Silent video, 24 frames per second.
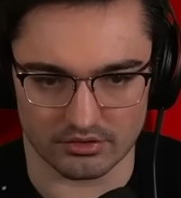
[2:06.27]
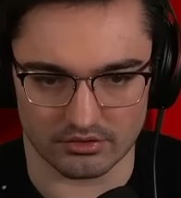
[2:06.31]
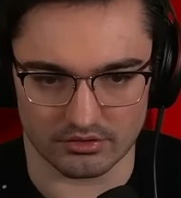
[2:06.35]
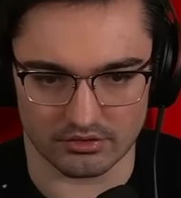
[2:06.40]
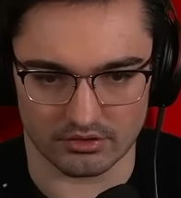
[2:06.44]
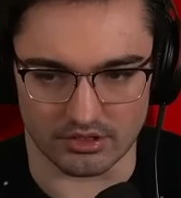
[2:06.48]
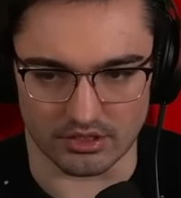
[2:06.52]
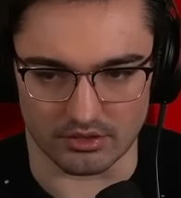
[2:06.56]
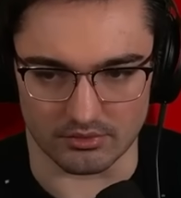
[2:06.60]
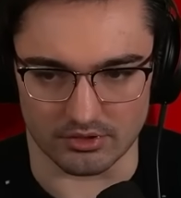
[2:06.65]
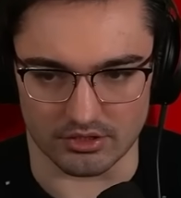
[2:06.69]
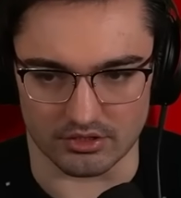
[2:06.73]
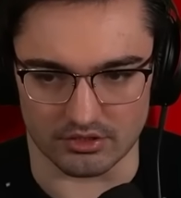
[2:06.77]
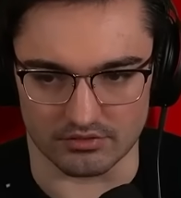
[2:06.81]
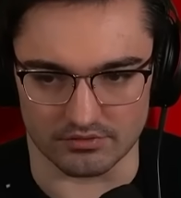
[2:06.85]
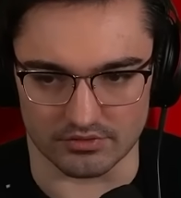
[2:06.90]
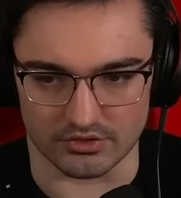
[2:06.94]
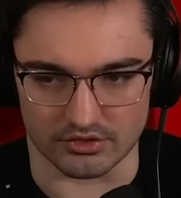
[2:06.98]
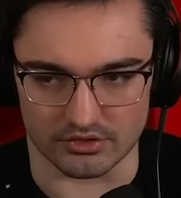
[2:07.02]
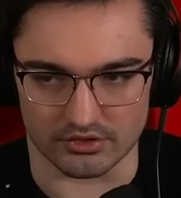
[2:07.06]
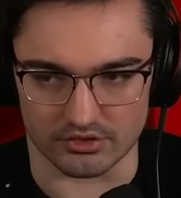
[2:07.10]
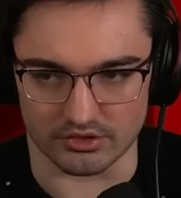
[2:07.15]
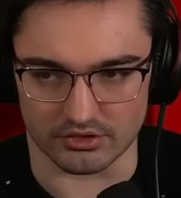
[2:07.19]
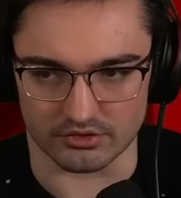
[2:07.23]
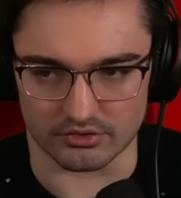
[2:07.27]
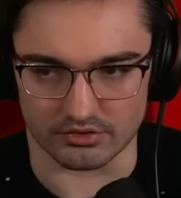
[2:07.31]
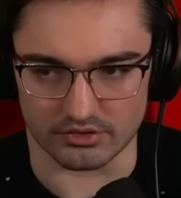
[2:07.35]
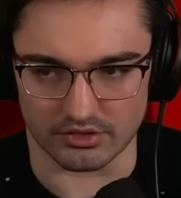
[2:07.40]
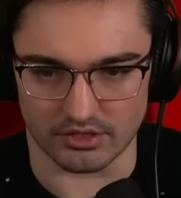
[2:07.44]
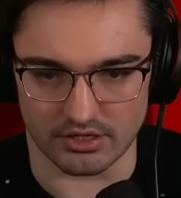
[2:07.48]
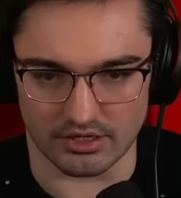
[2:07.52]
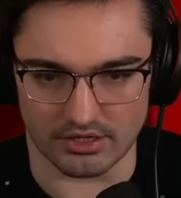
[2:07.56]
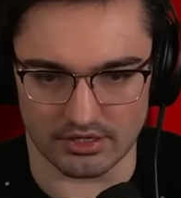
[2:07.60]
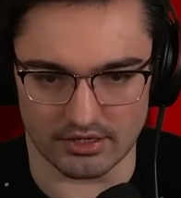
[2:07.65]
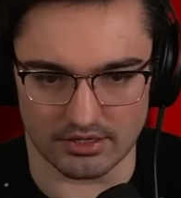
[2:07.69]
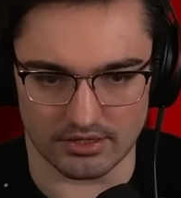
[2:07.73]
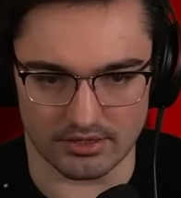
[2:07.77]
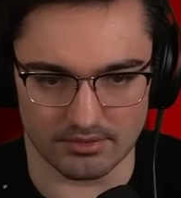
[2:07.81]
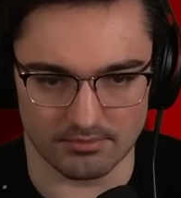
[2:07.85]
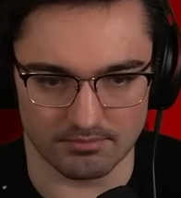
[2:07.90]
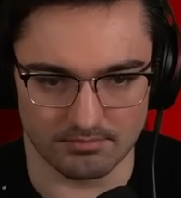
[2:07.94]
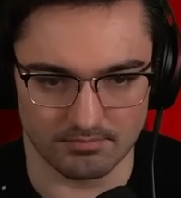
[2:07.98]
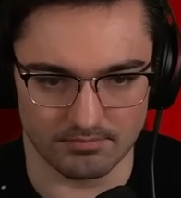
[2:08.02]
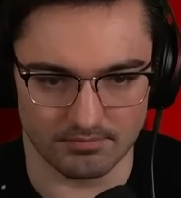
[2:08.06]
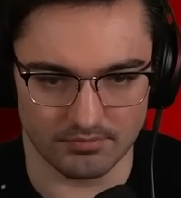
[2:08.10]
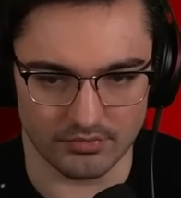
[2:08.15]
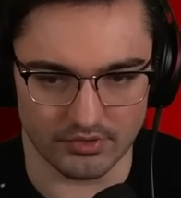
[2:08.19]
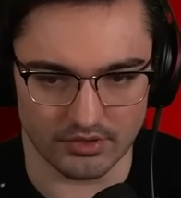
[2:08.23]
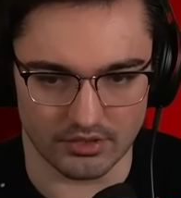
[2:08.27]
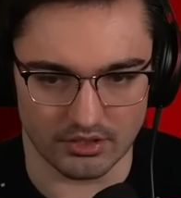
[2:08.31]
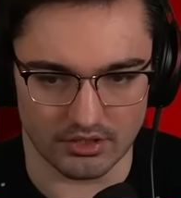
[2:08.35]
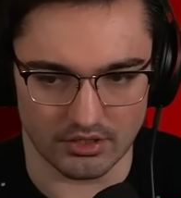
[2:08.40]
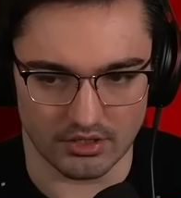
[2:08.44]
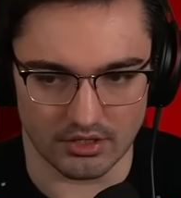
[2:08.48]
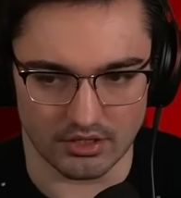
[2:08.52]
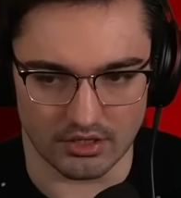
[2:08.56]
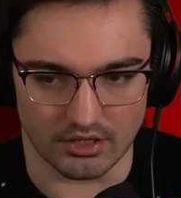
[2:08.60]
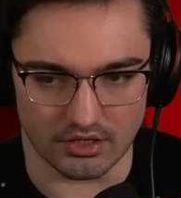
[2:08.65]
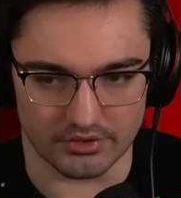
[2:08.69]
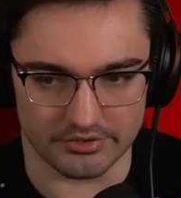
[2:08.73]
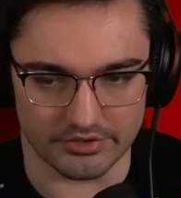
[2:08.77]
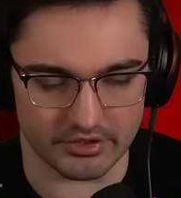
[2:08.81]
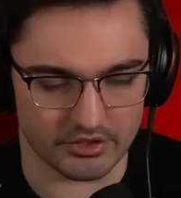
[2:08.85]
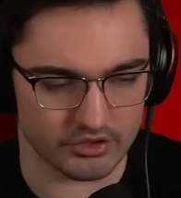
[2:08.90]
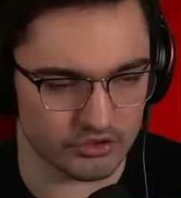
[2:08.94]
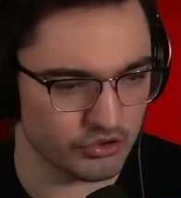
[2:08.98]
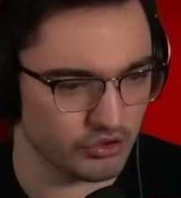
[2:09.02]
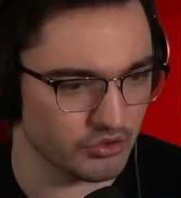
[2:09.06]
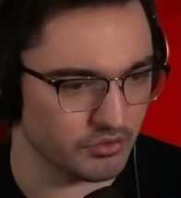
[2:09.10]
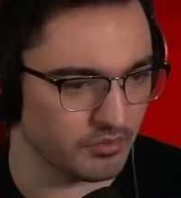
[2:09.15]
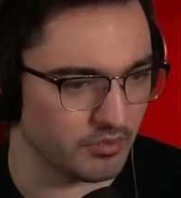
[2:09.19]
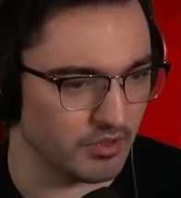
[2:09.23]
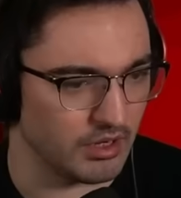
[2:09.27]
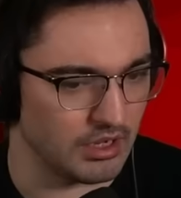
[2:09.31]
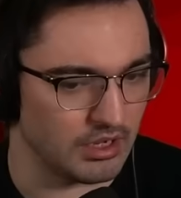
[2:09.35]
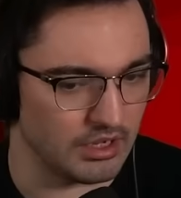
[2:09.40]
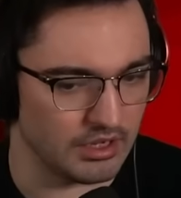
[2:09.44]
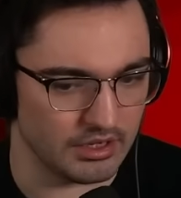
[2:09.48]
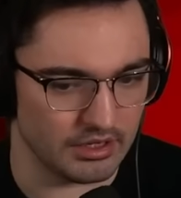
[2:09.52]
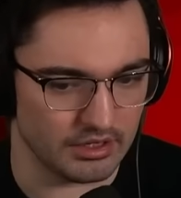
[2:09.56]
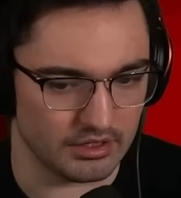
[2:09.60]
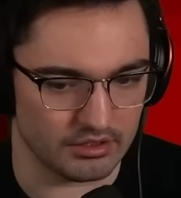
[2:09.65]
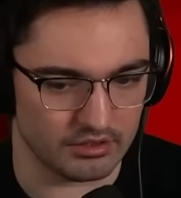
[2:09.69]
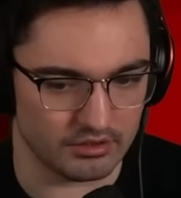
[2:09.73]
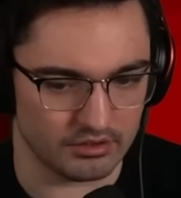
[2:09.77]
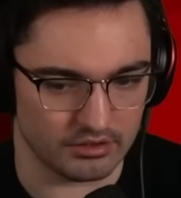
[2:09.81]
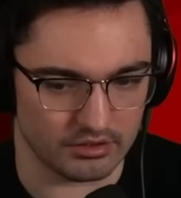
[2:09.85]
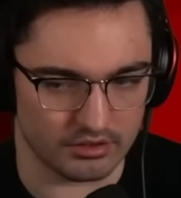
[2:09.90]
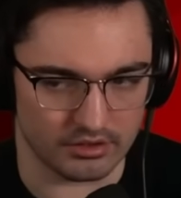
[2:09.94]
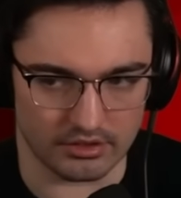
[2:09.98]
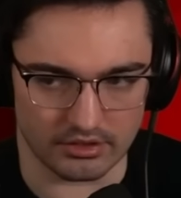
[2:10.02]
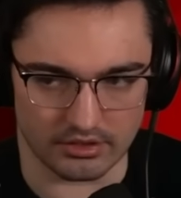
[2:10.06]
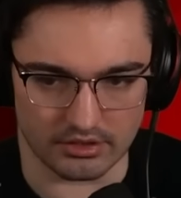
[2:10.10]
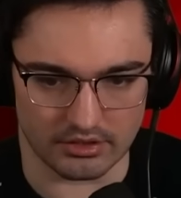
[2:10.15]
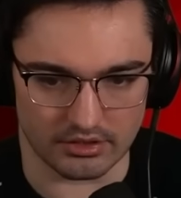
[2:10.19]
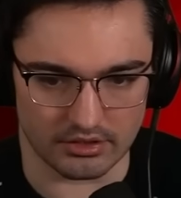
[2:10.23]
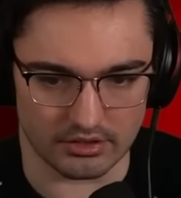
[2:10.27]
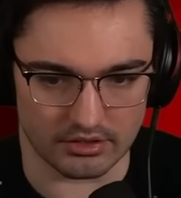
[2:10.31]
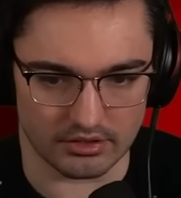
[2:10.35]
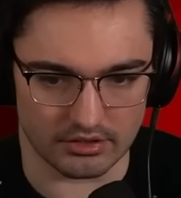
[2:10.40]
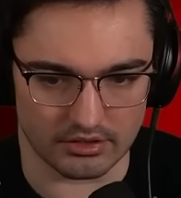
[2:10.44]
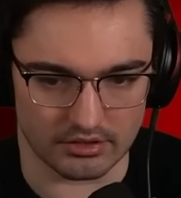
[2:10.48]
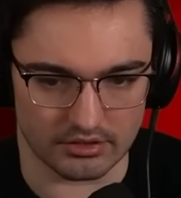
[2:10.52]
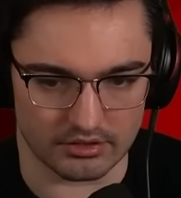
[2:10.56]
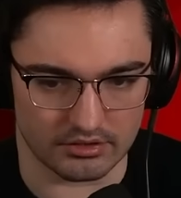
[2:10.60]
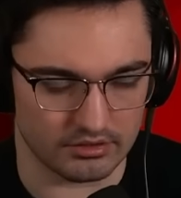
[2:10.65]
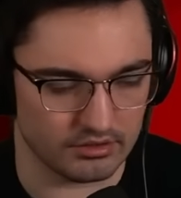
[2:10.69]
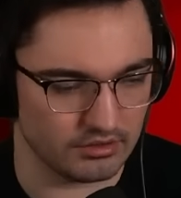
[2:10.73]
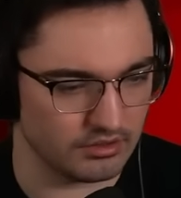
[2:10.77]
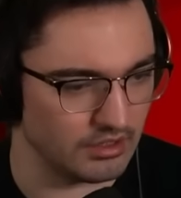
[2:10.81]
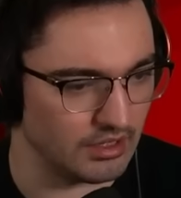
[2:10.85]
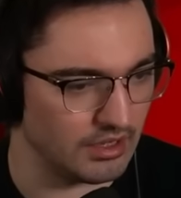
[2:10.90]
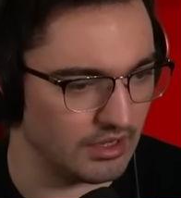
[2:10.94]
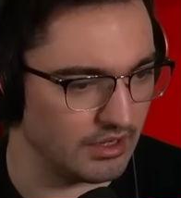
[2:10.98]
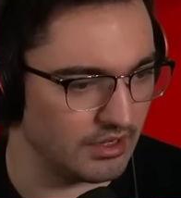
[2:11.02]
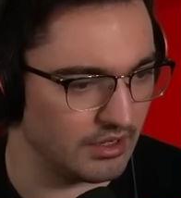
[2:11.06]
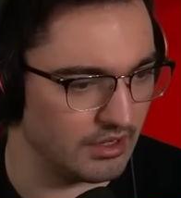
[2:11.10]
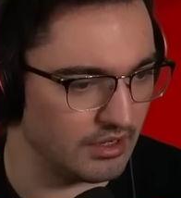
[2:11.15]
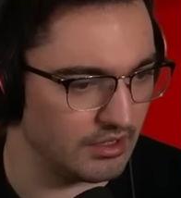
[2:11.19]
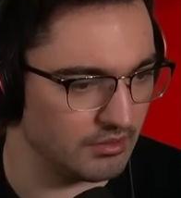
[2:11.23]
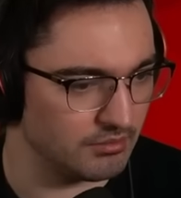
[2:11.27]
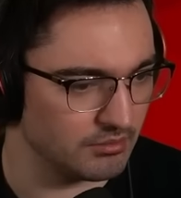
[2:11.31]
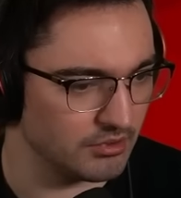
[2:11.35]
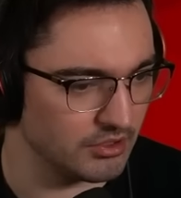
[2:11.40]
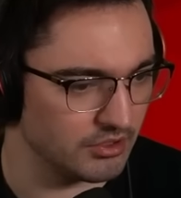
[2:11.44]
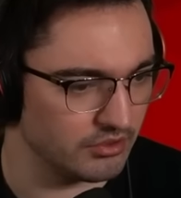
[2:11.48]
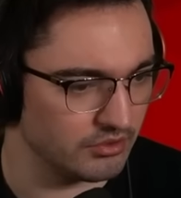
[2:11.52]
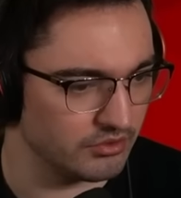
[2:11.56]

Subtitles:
Okay, we didn't even get a shelter. I'll take a shrine, and I am gonna